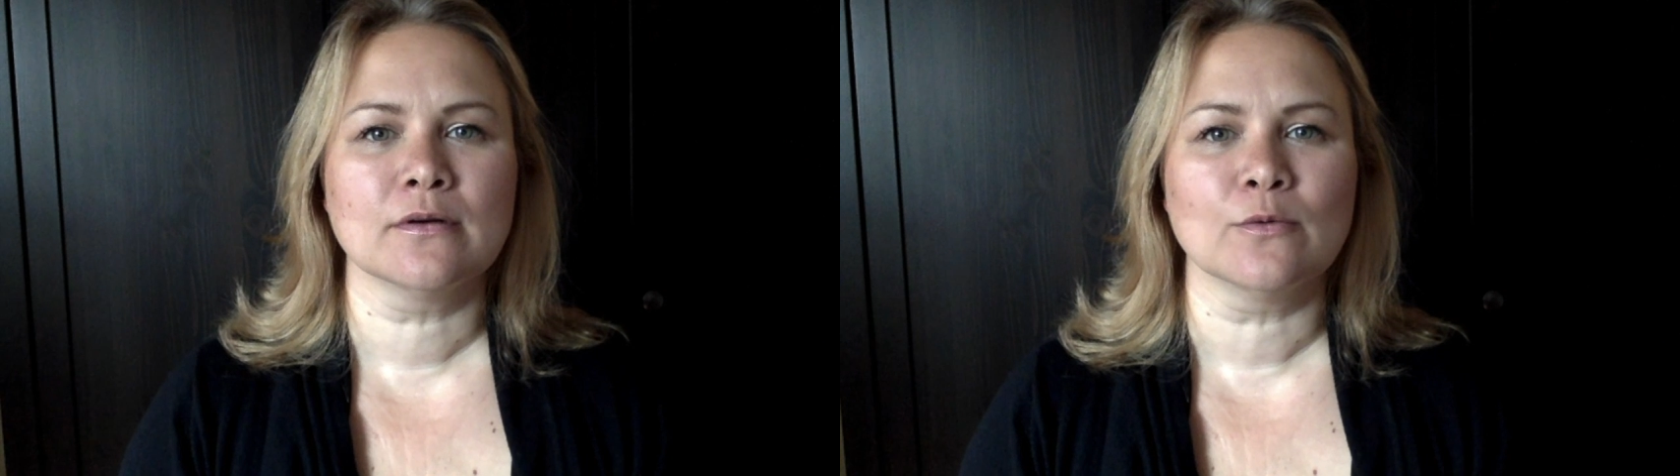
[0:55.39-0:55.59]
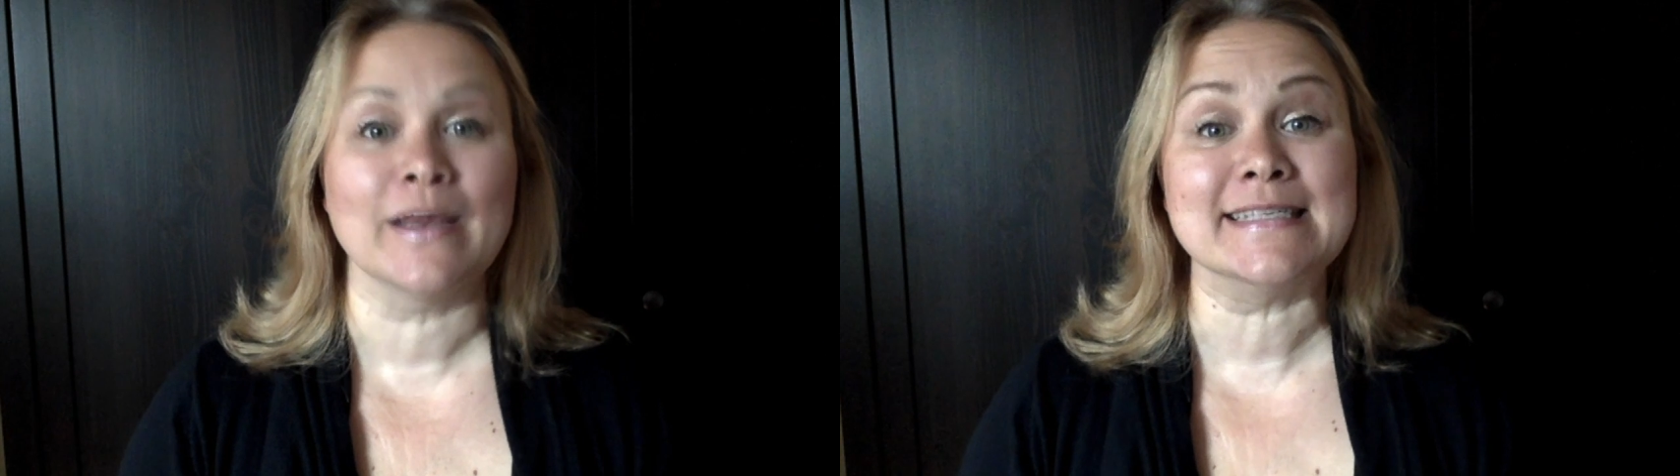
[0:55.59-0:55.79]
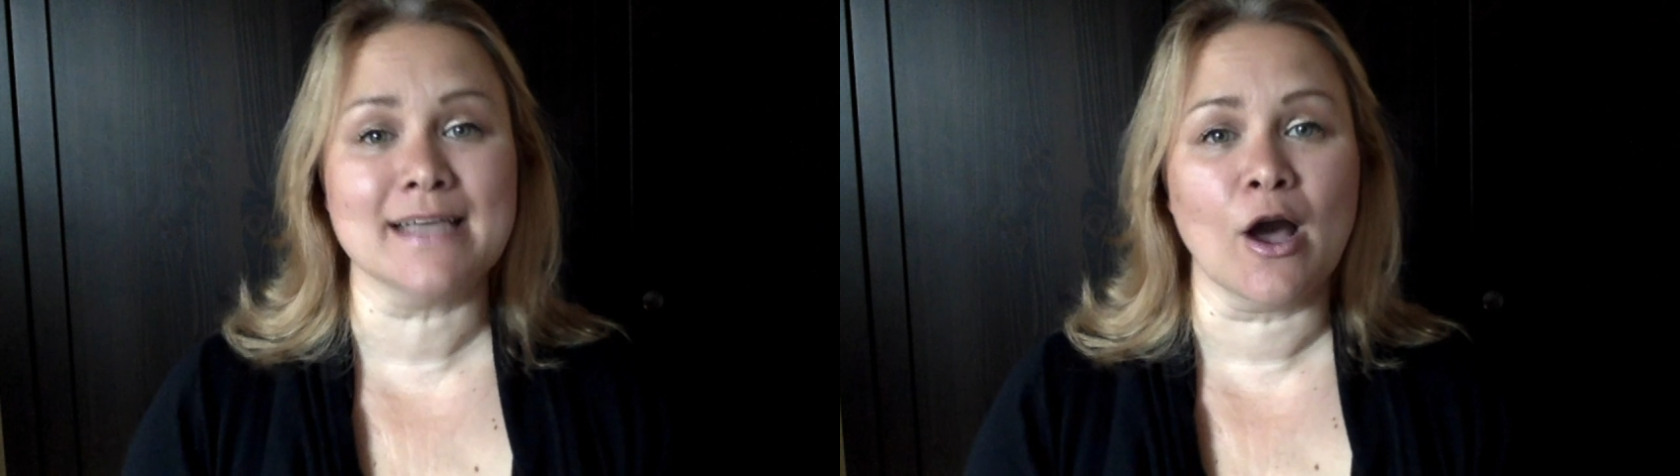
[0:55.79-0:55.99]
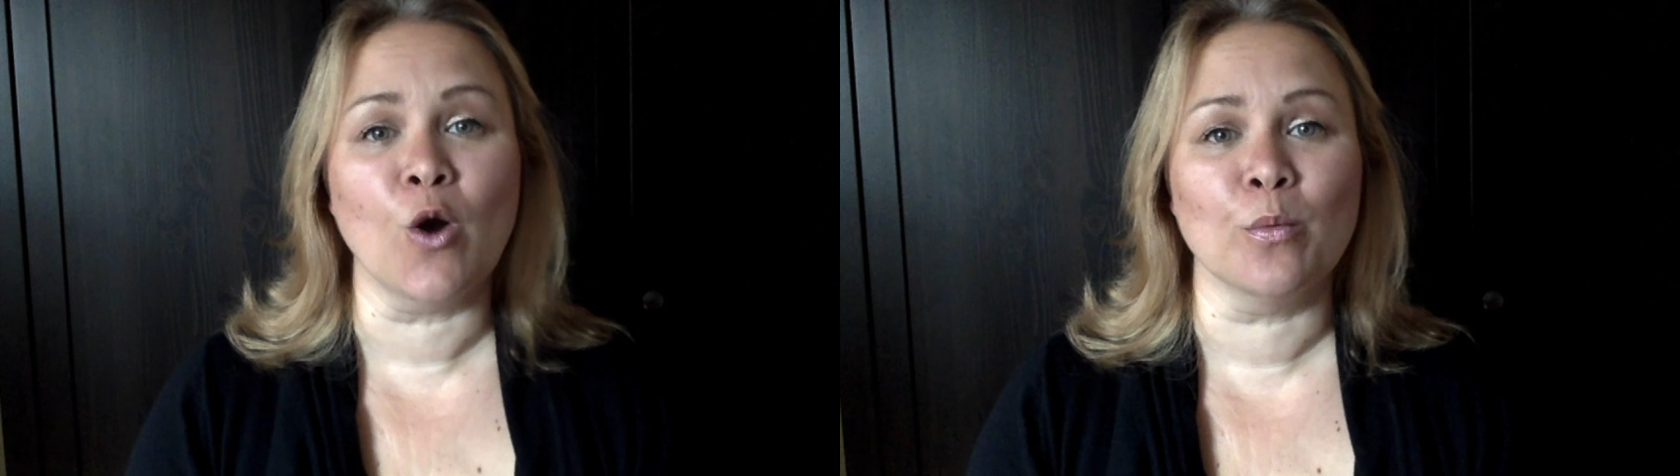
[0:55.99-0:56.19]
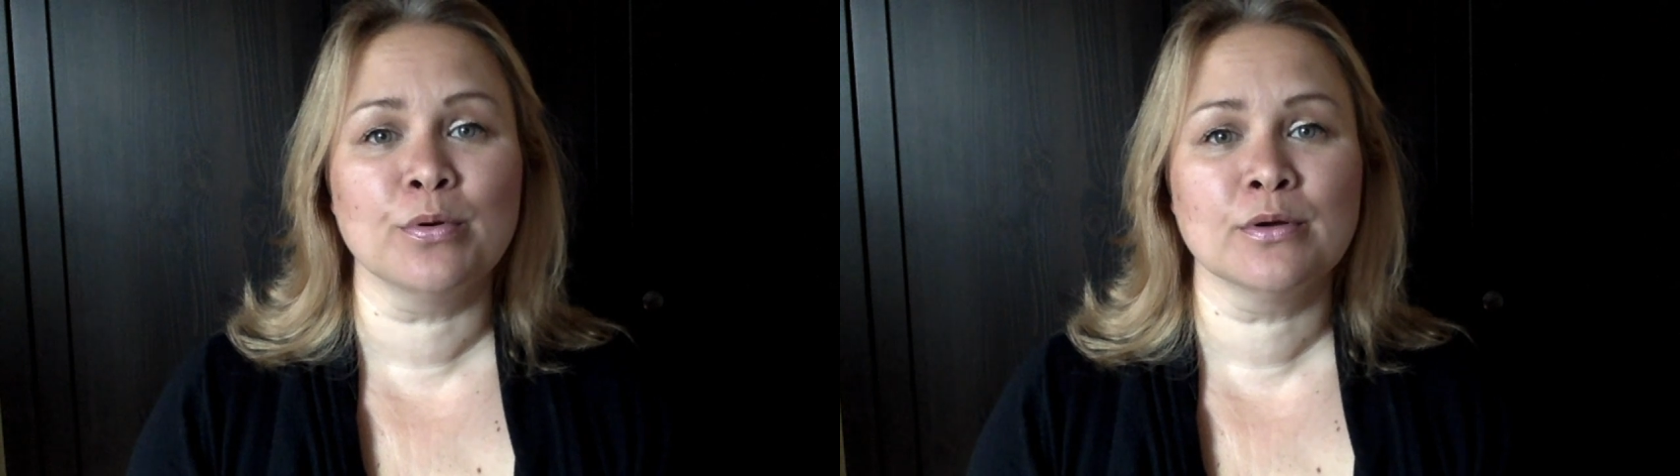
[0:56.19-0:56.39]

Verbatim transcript: raising hope,